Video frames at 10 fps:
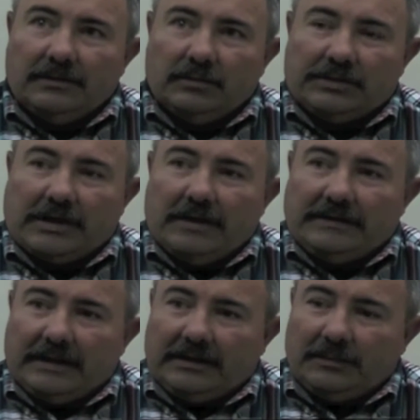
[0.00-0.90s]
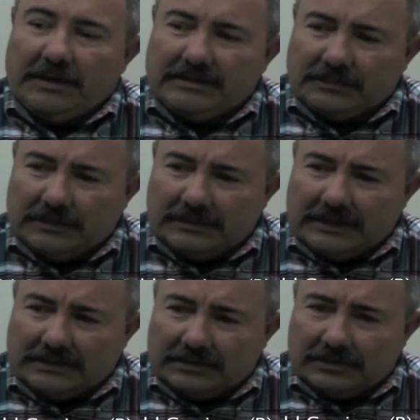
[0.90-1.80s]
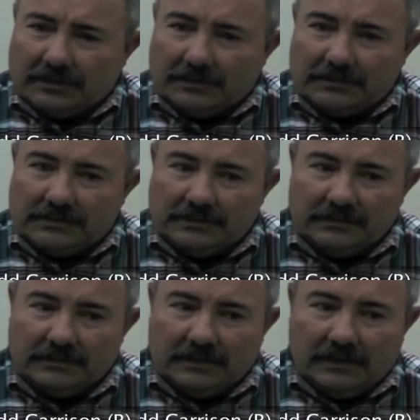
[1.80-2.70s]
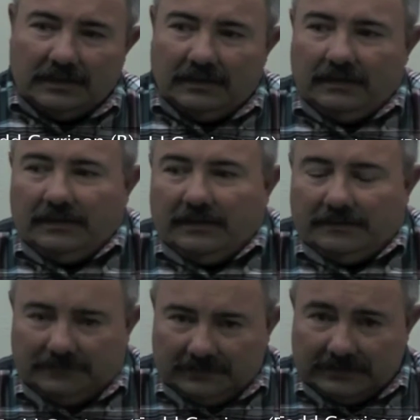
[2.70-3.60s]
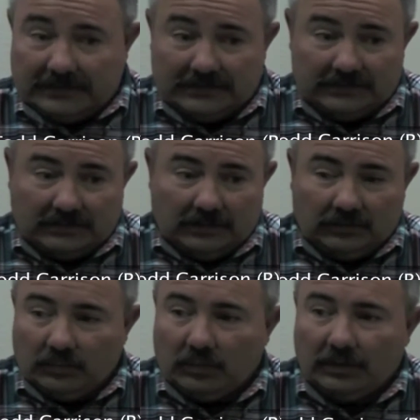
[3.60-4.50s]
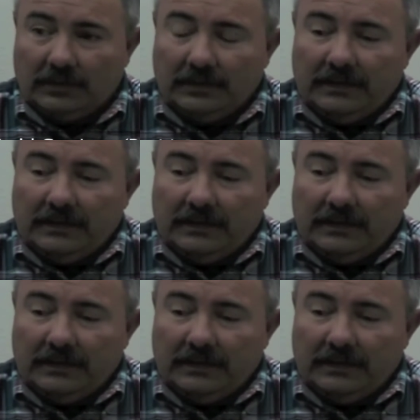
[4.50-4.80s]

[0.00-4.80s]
was contacted by some of the Texas sheriffs in Texas along the border,